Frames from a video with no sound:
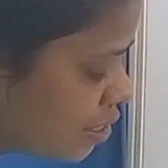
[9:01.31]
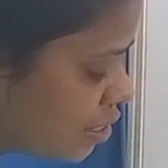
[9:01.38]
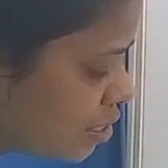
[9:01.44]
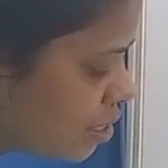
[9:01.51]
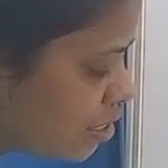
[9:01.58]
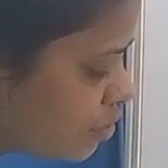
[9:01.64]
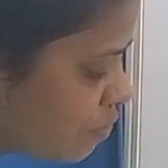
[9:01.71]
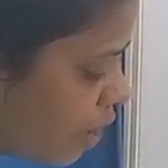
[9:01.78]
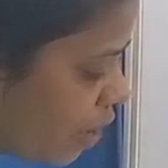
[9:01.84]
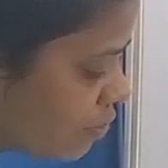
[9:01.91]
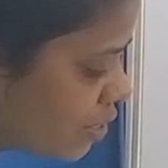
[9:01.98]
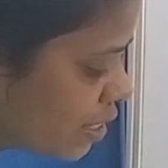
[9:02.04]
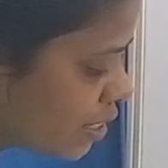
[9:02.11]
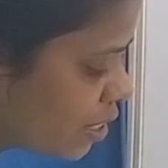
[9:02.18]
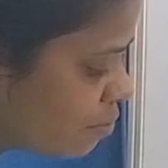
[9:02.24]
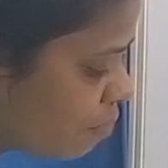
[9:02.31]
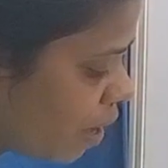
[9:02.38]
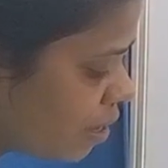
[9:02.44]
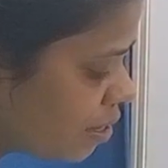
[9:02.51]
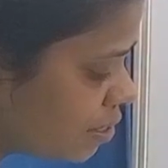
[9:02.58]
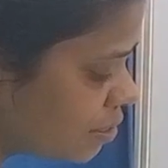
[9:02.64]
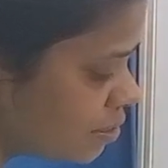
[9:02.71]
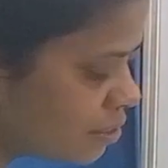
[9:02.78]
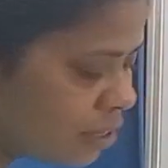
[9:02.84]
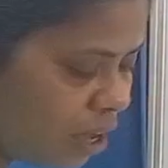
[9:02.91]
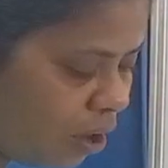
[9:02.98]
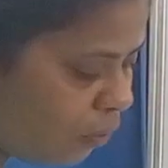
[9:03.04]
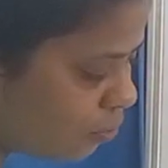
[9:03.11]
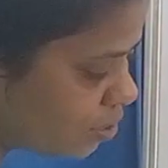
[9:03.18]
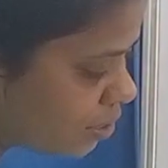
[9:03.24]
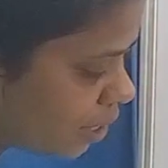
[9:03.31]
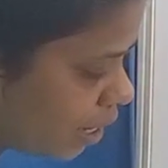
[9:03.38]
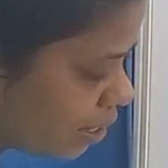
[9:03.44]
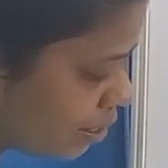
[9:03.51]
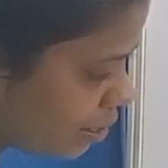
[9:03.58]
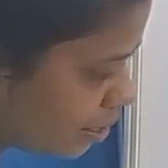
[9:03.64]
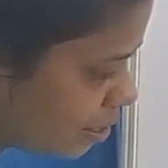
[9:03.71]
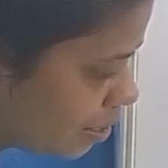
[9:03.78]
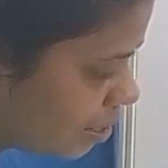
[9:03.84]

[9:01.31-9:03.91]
Since we have taken minus outside,